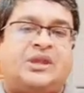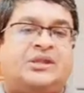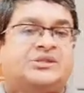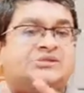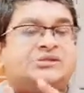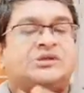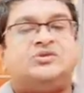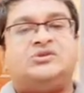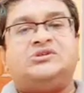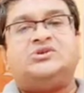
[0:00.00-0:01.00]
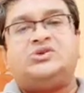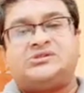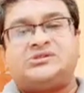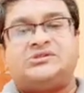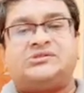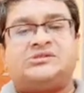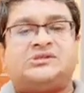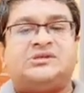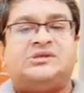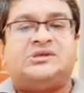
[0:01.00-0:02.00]
and instead who
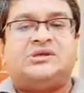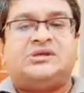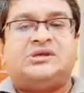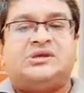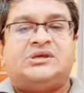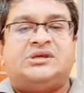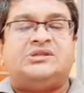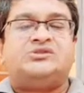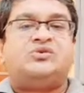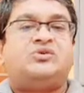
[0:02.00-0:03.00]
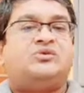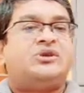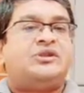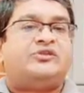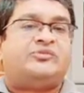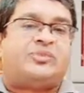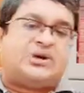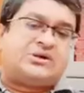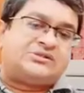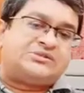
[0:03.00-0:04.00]
rejoices in his own creative
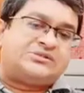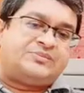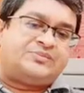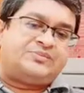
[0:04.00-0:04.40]
powers.